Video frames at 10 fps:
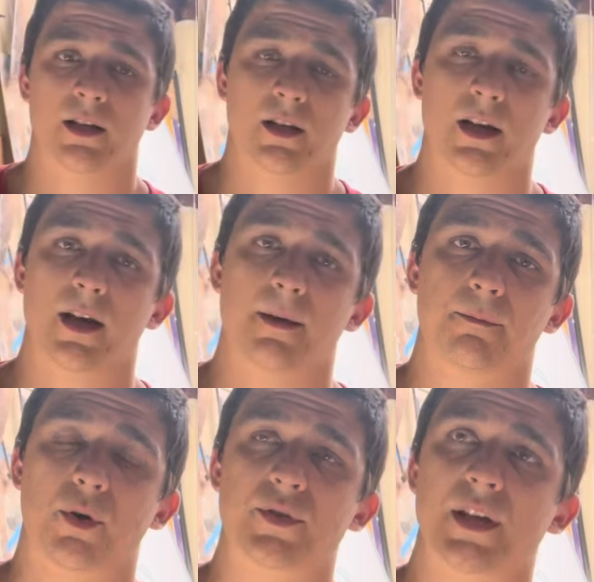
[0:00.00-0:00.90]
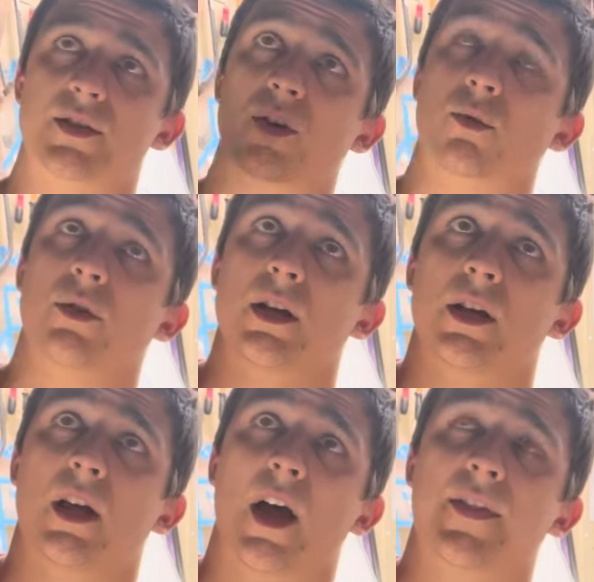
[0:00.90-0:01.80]
uh, process. So
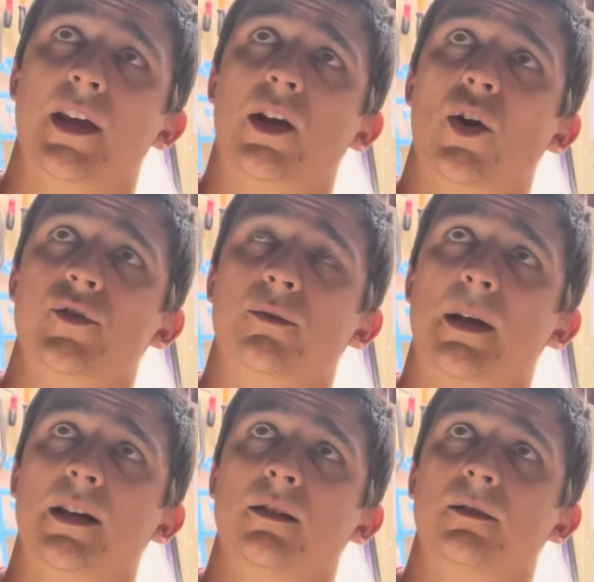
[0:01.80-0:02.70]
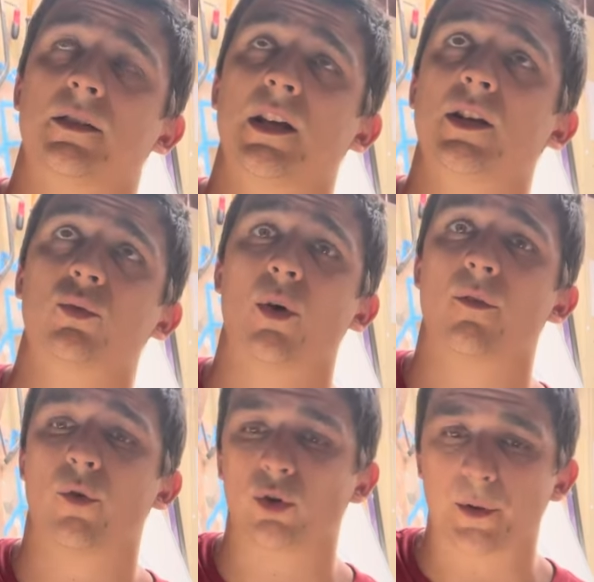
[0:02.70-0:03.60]
I think it goes from like T12
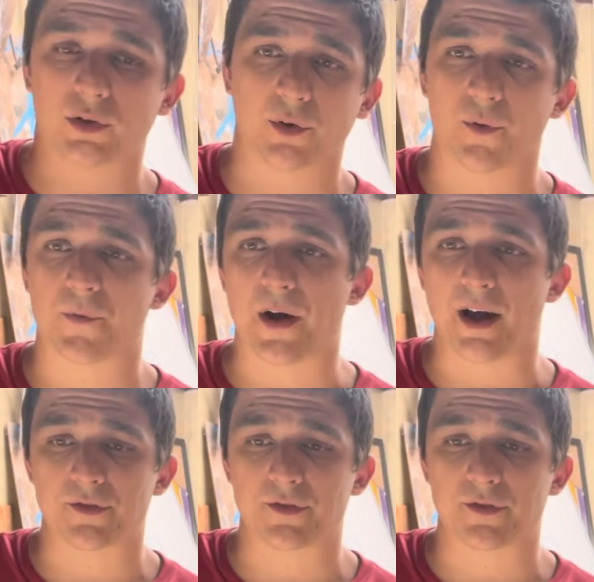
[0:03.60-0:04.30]
all the way to L5.